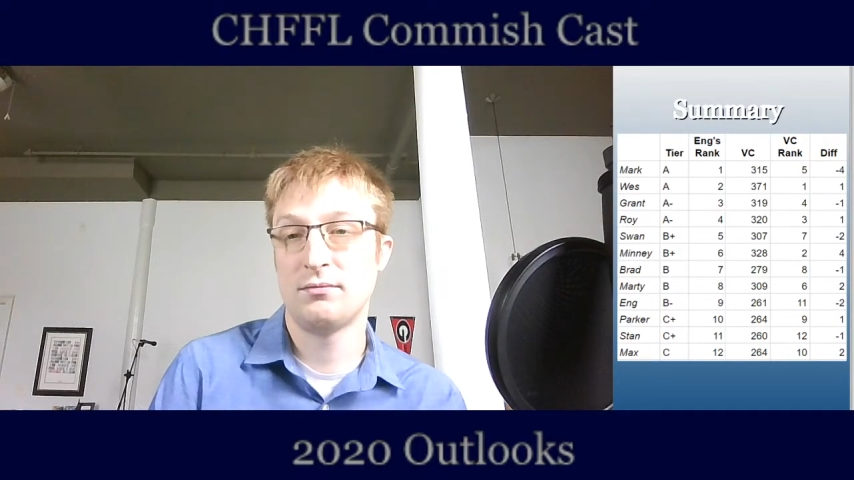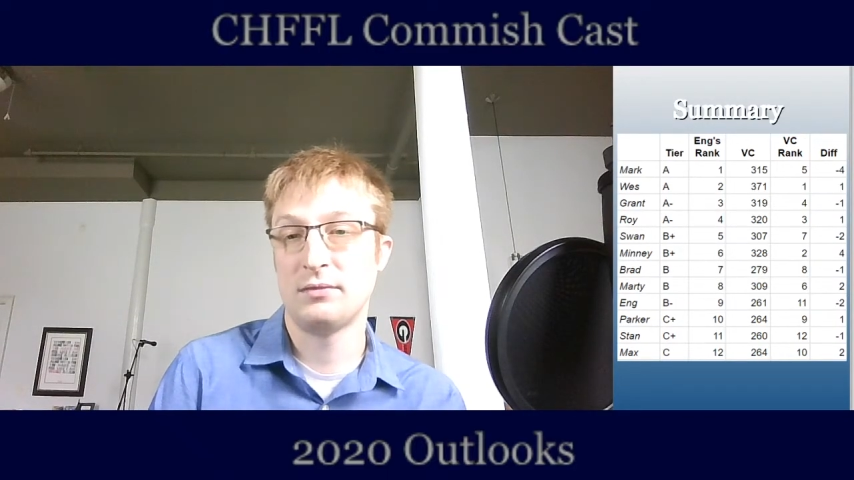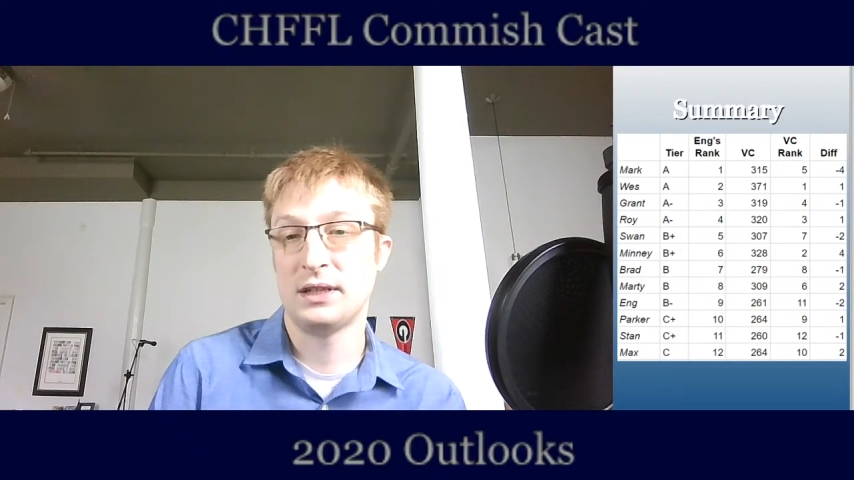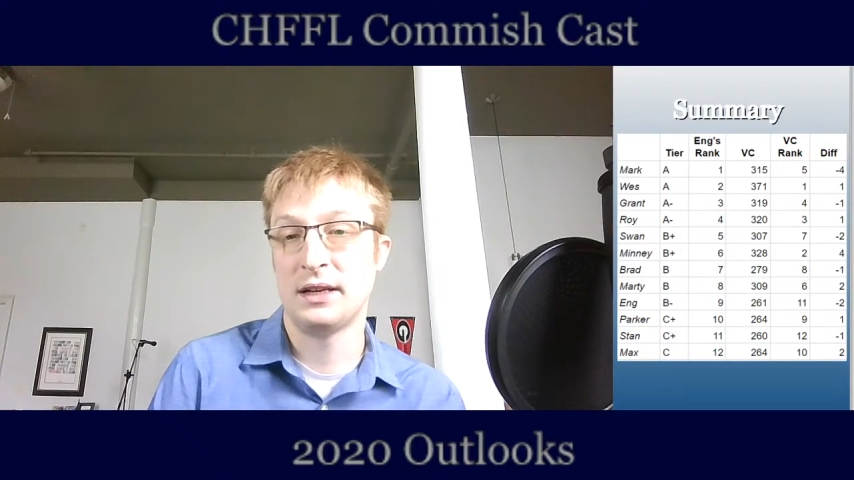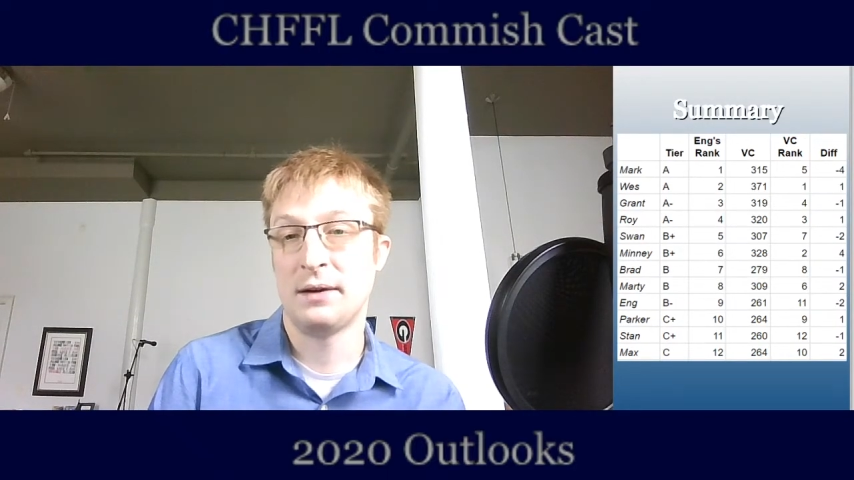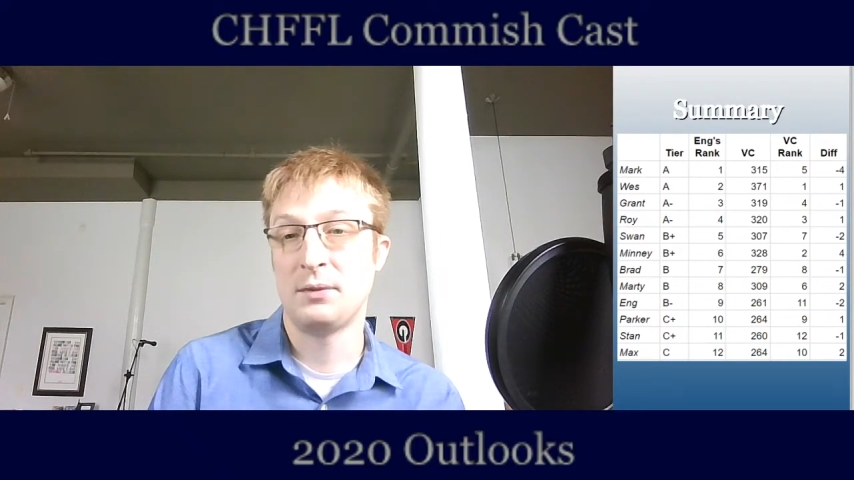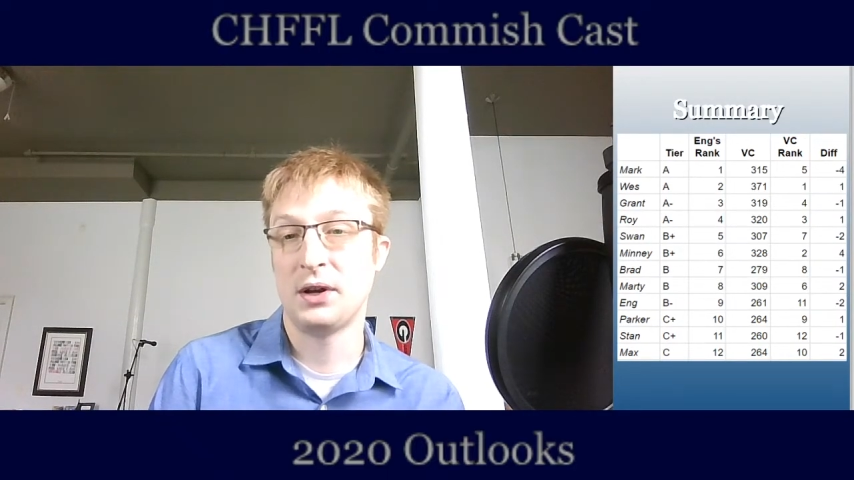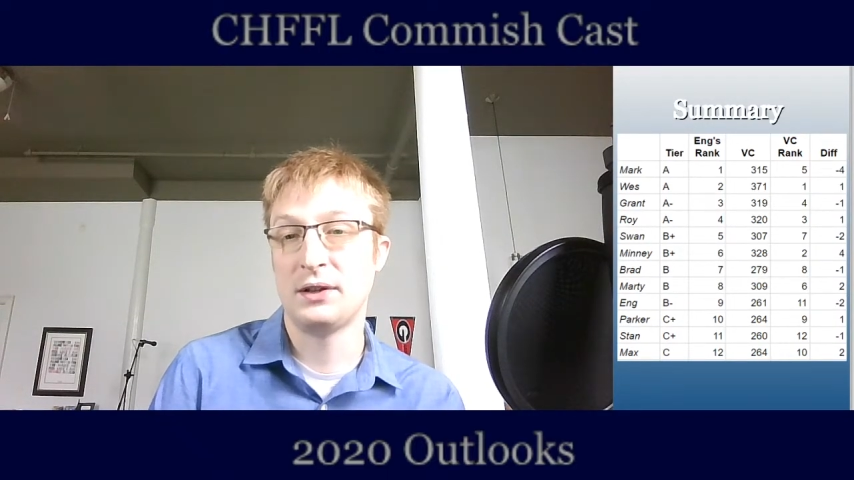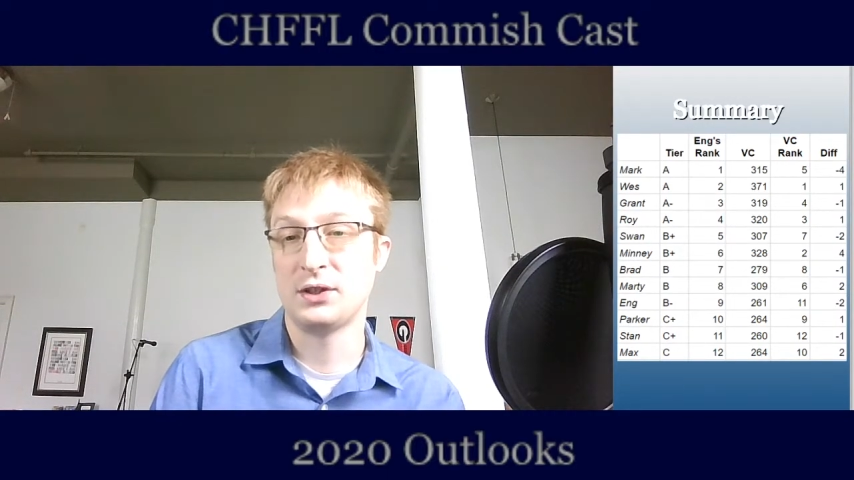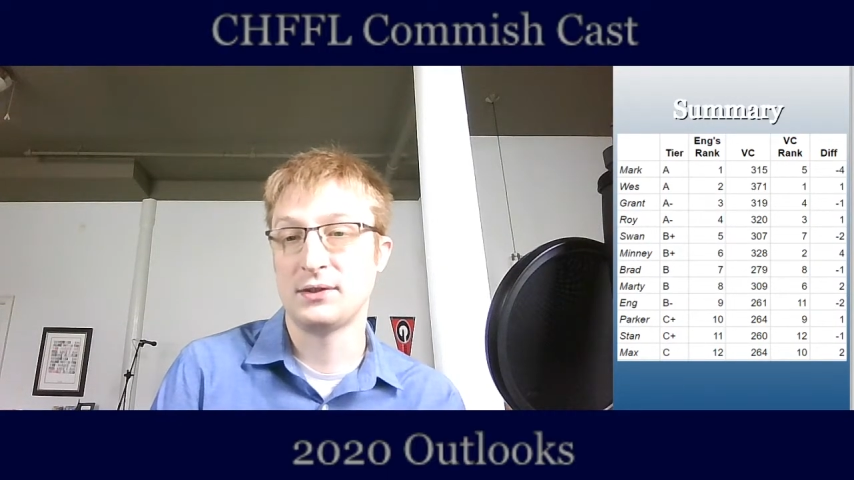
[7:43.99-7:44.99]
I'm going
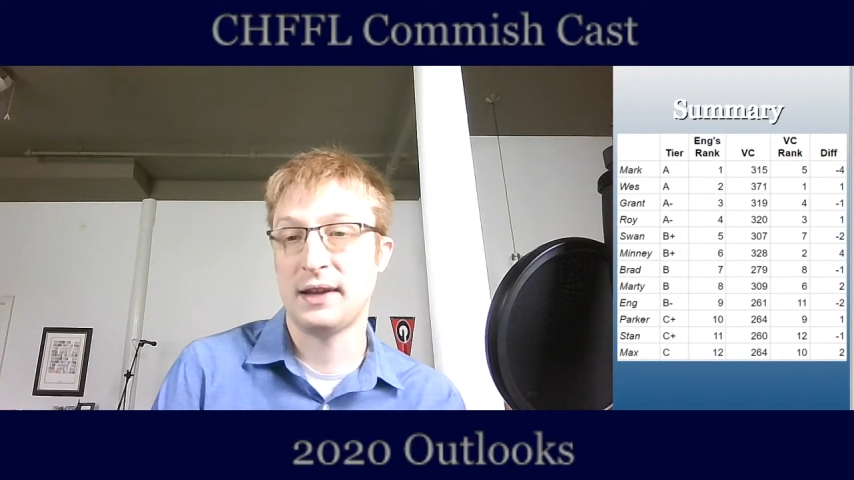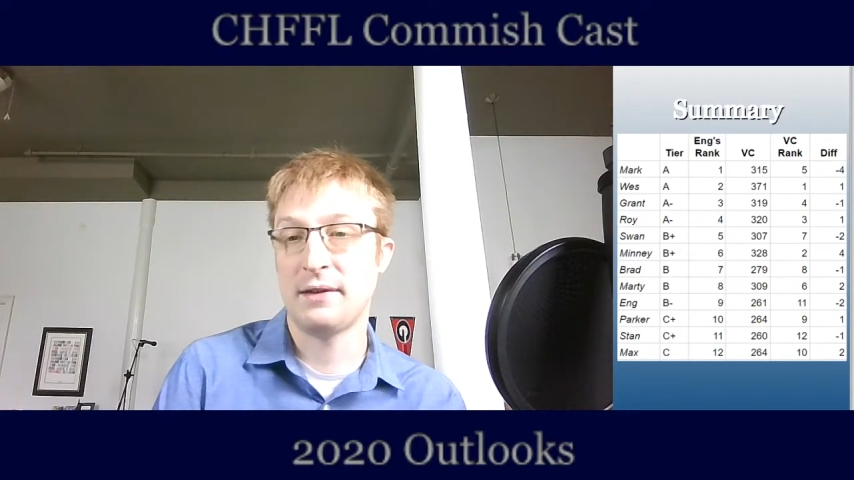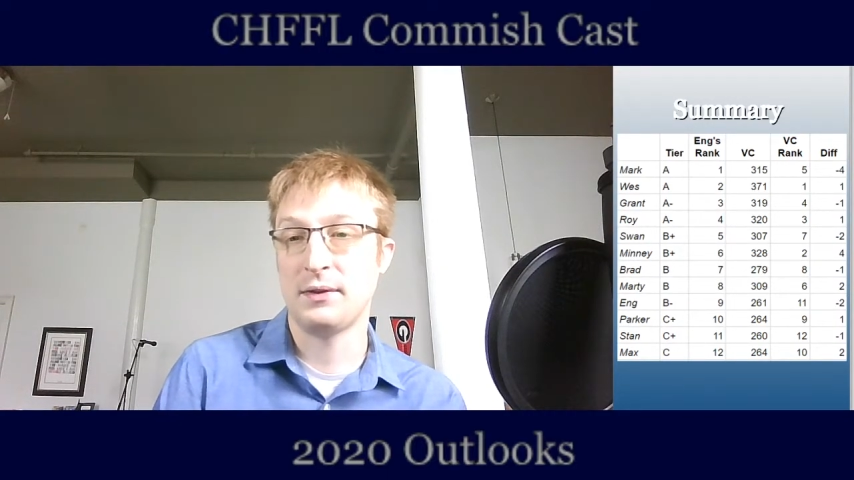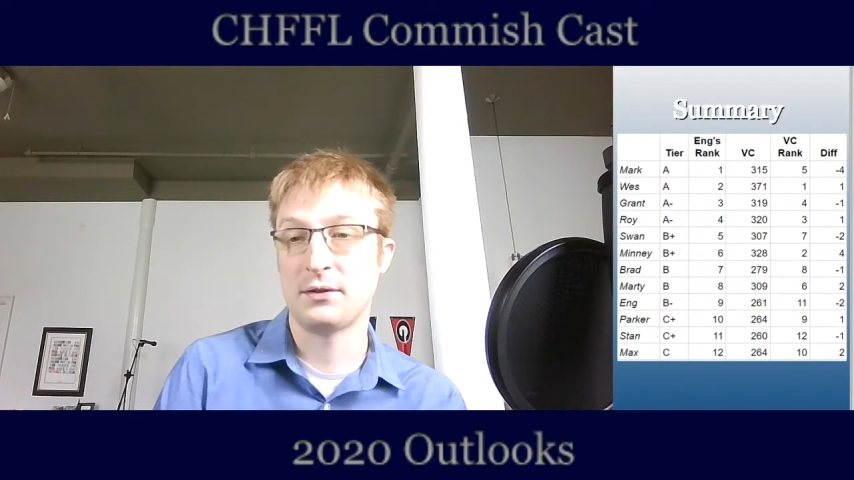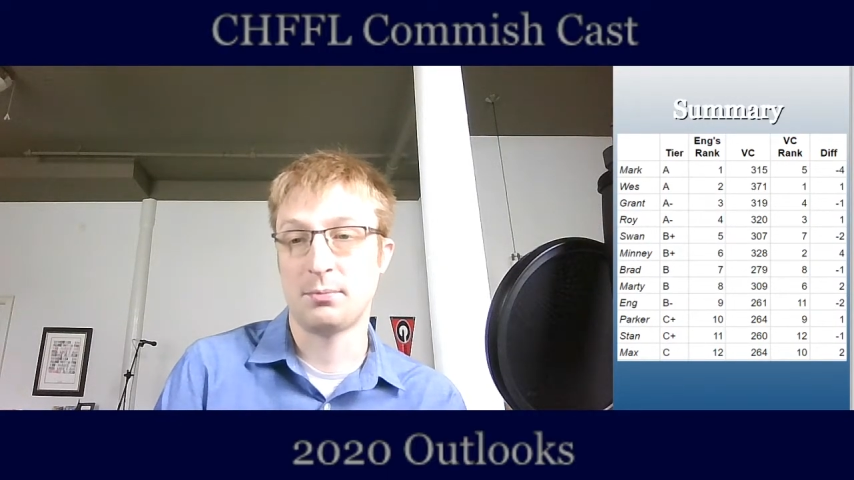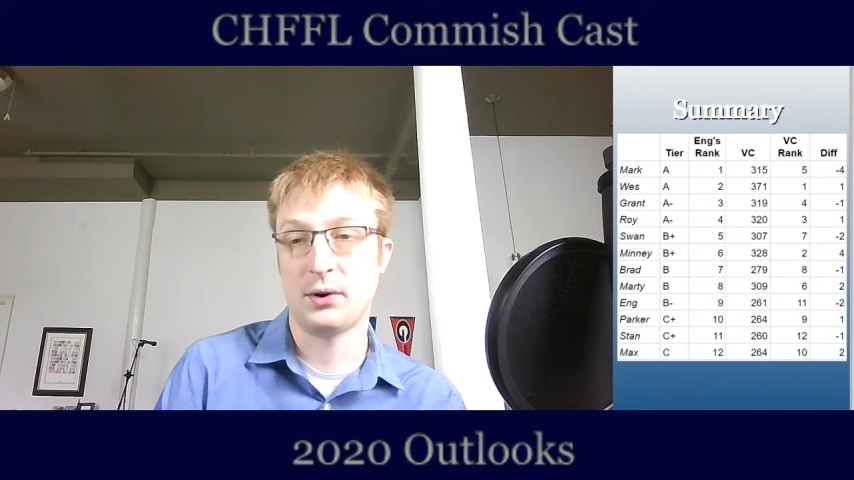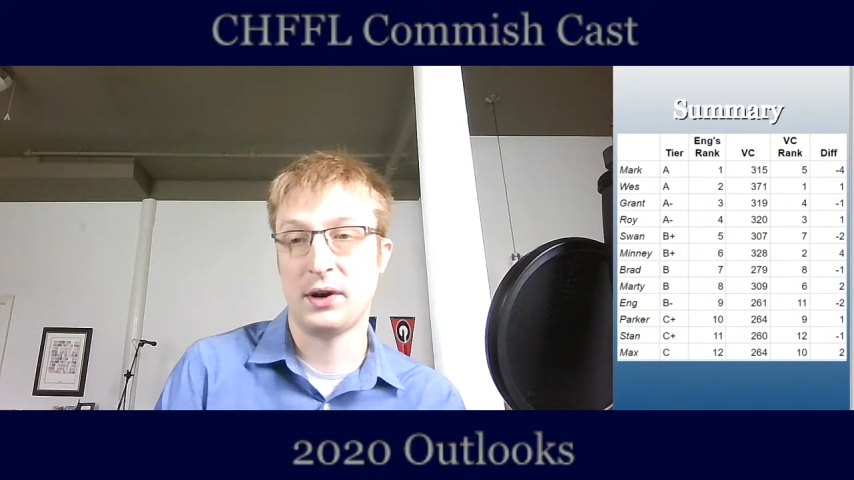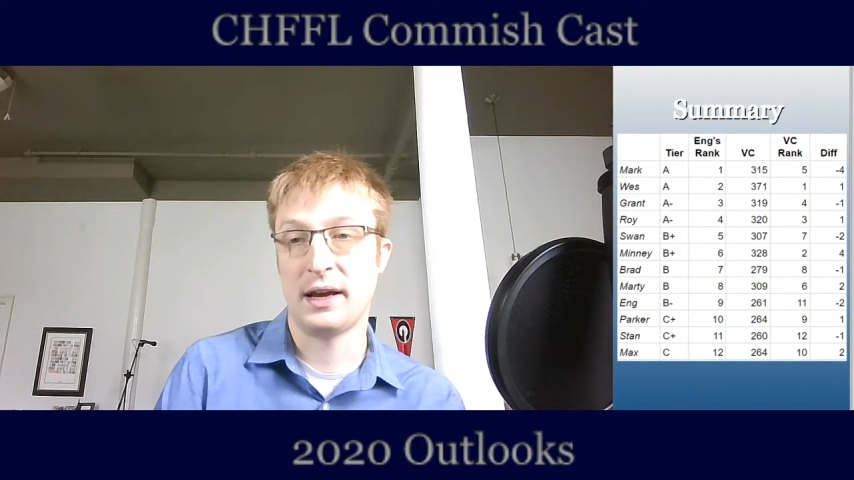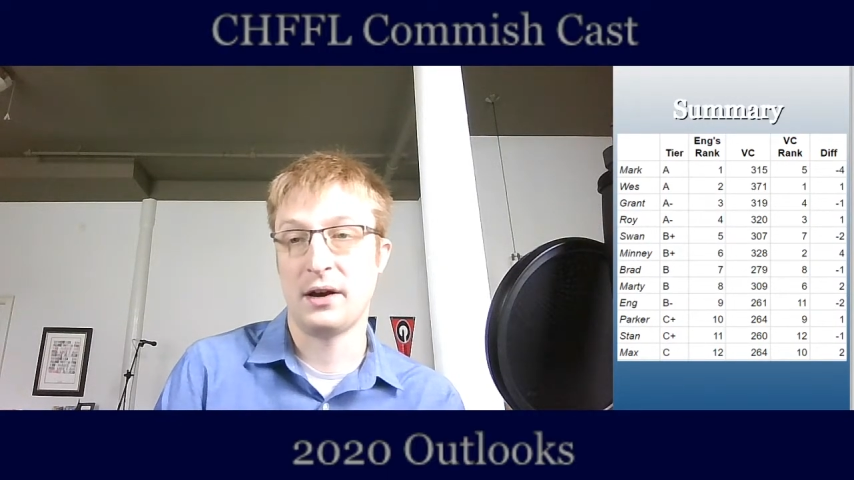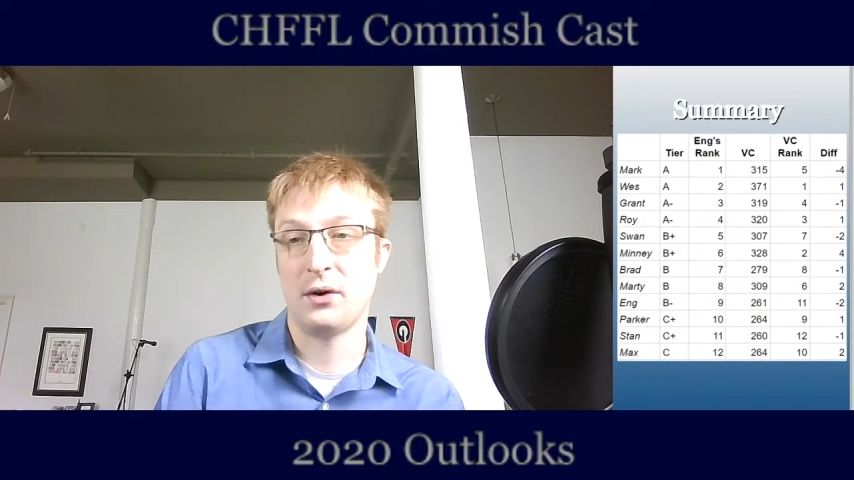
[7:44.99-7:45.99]
to just have this
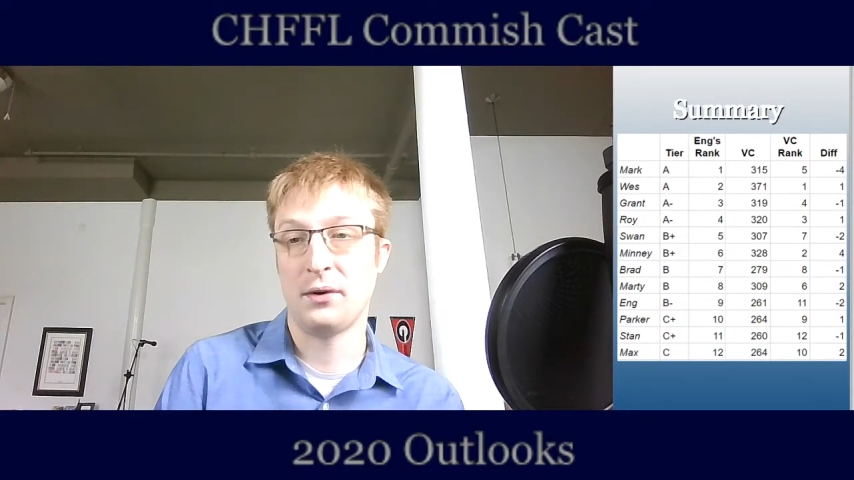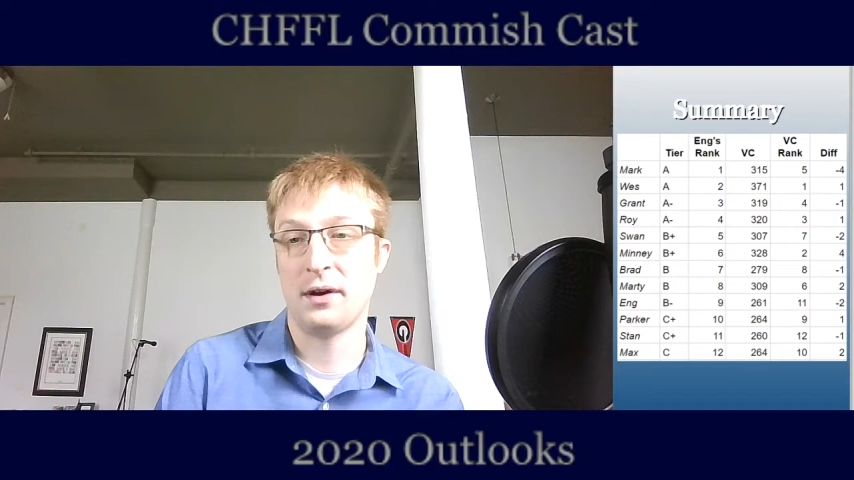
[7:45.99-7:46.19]
printout